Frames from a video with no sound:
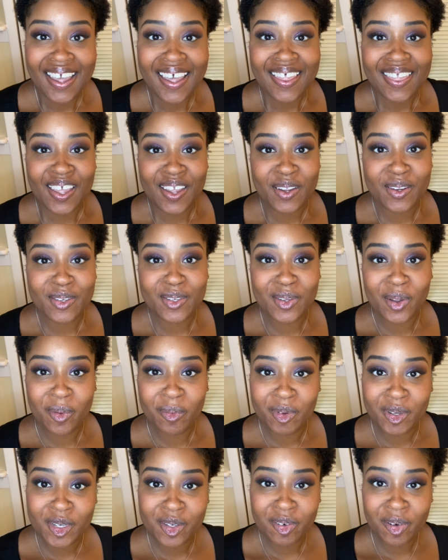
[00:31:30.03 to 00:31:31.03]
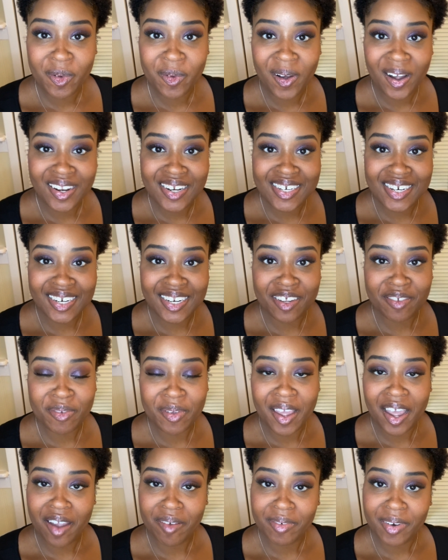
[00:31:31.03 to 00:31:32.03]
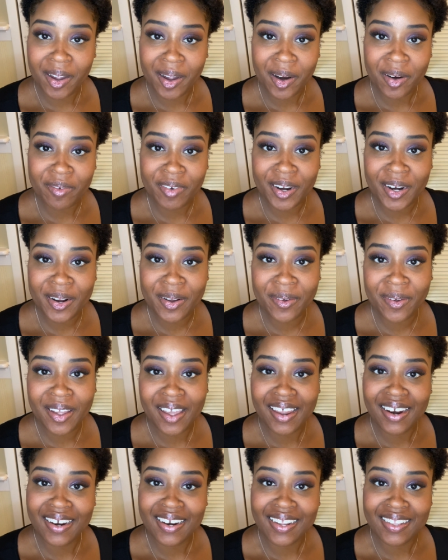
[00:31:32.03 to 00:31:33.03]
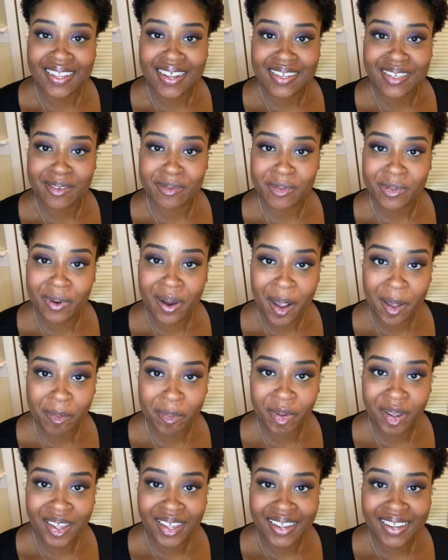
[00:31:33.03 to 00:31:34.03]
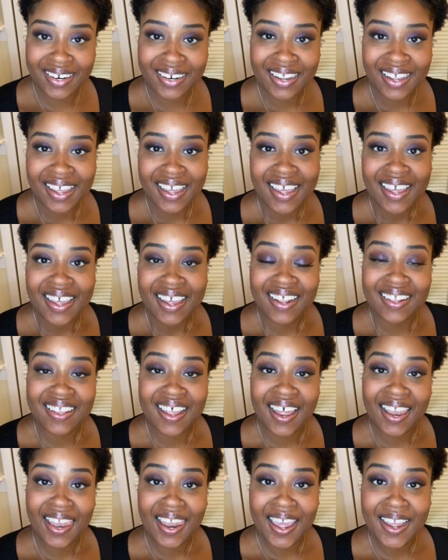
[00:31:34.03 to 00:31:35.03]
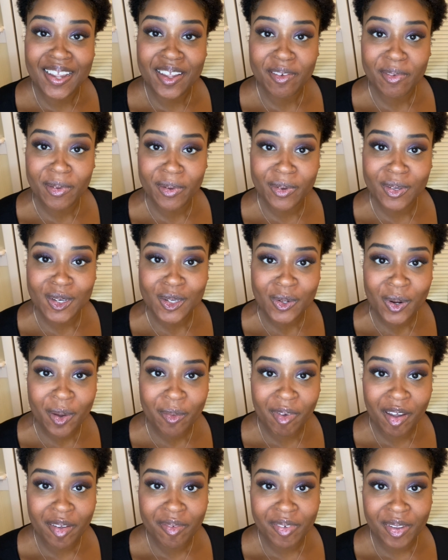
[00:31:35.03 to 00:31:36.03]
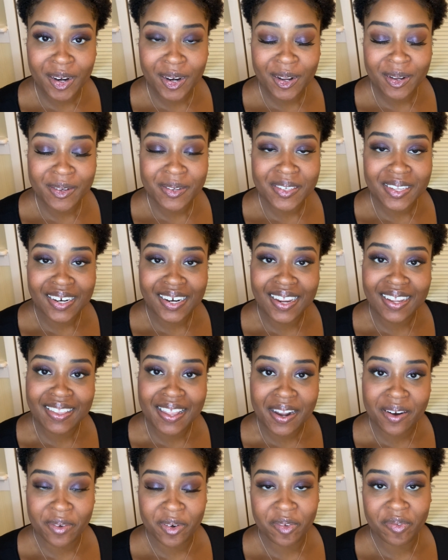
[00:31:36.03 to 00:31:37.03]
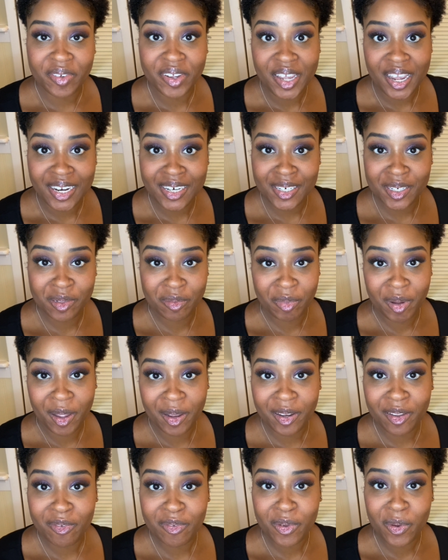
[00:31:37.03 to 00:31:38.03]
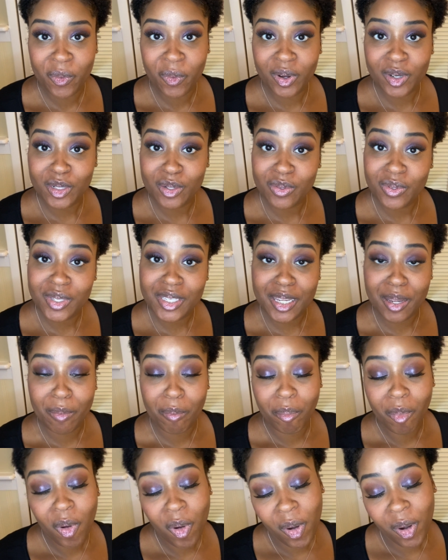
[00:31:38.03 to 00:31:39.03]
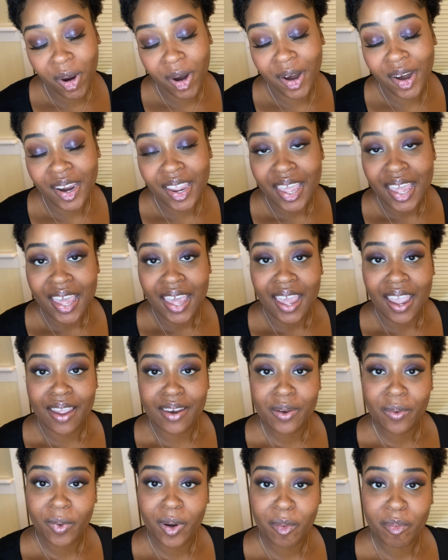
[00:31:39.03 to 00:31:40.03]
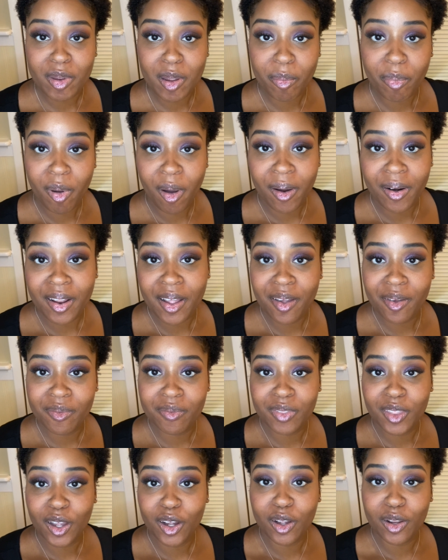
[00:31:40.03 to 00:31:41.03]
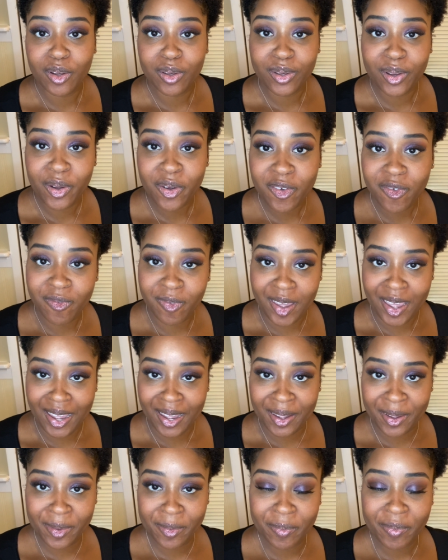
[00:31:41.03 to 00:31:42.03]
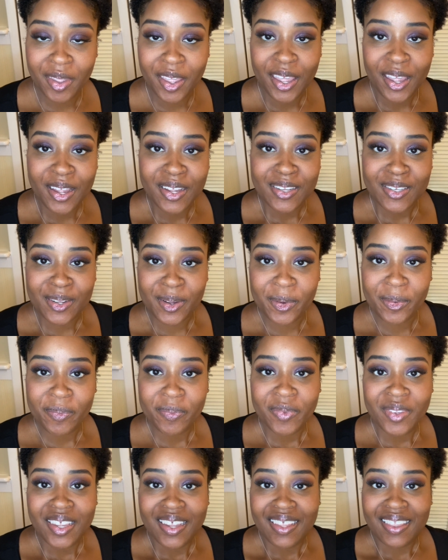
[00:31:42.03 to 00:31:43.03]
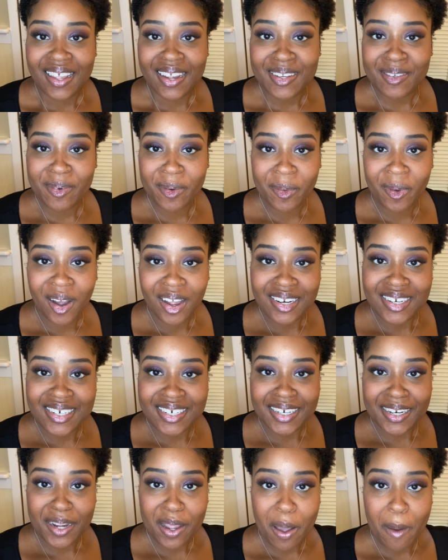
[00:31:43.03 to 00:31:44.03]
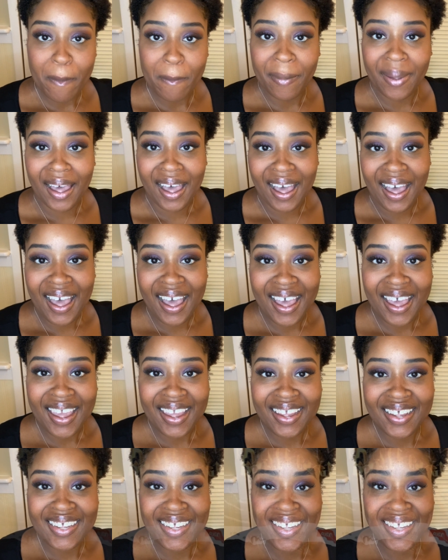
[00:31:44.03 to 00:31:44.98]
Thank you so much for watching. If you have not already, go ahead and hit that subscribe button, hit that like if you enjoy my videos, and hit that notification bell if you want to see more and you want to be a part of the Glow Fam. So thanks for watching. Bye.